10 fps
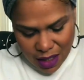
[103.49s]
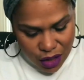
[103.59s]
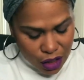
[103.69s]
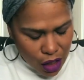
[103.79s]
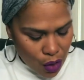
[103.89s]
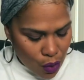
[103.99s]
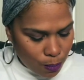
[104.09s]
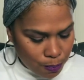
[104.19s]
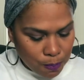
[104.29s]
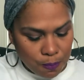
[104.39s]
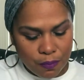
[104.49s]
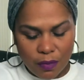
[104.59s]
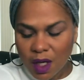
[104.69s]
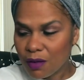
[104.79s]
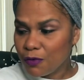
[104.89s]
So
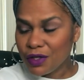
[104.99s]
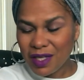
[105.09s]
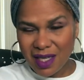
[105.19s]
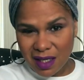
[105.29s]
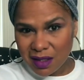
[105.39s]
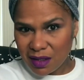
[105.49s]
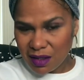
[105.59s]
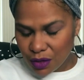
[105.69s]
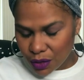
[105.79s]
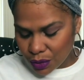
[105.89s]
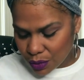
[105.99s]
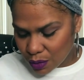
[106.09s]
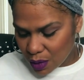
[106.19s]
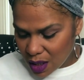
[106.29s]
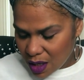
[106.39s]
for these two,